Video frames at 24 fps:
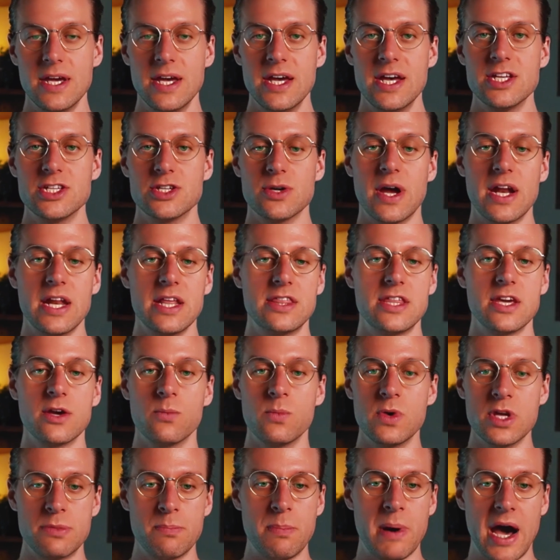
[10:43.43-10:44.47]
So anything
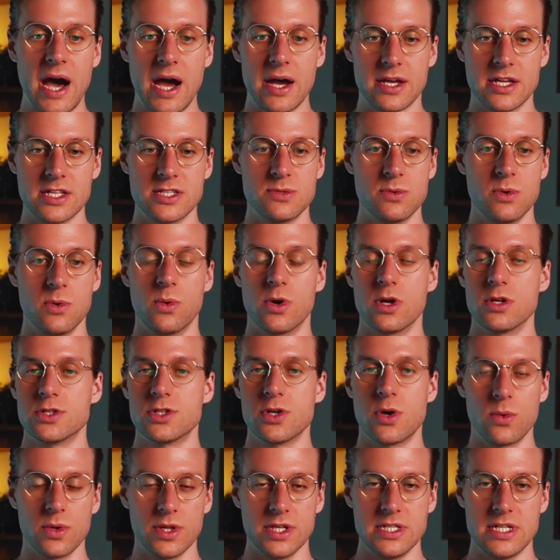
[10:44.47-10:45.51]
with pockets, we want to
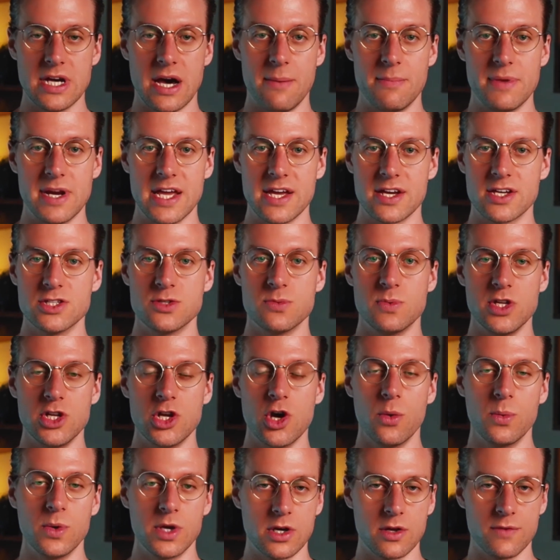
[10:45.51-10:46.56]
totally dominate because we know
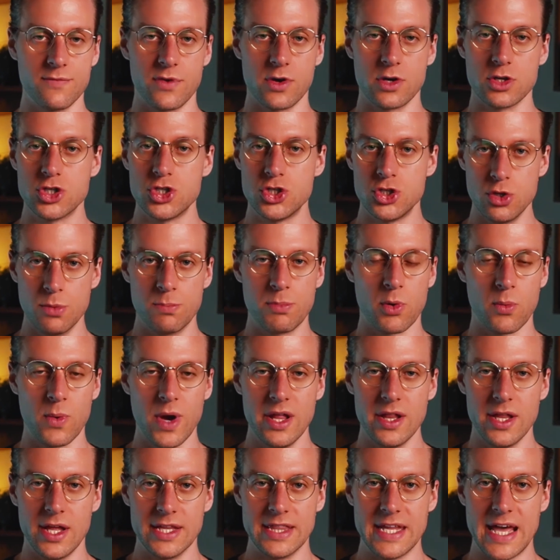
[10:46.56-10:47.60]
we convert super well
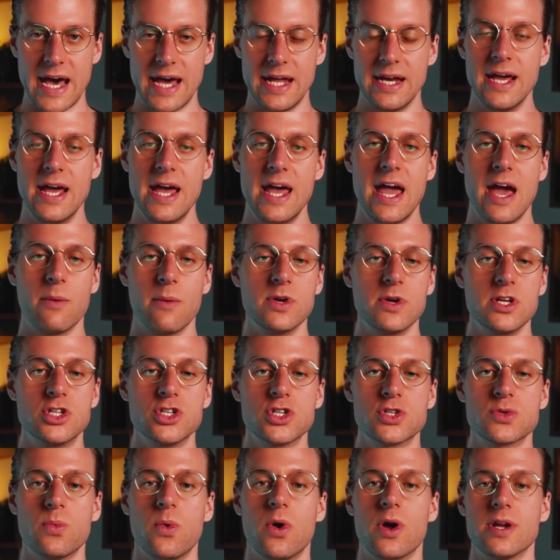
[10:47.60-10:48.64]
on that, and we
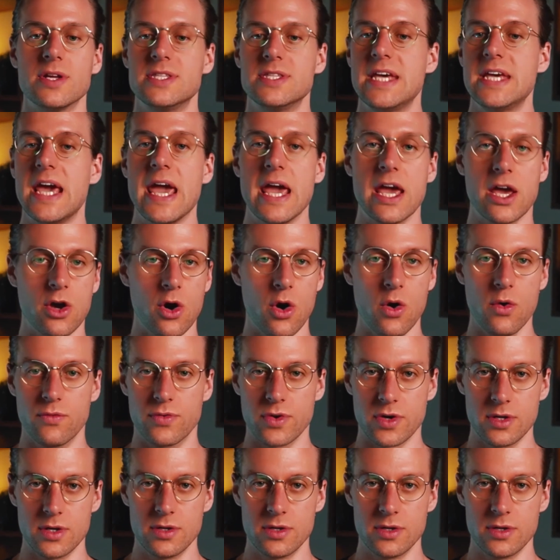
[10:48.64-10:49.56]
just want to take over.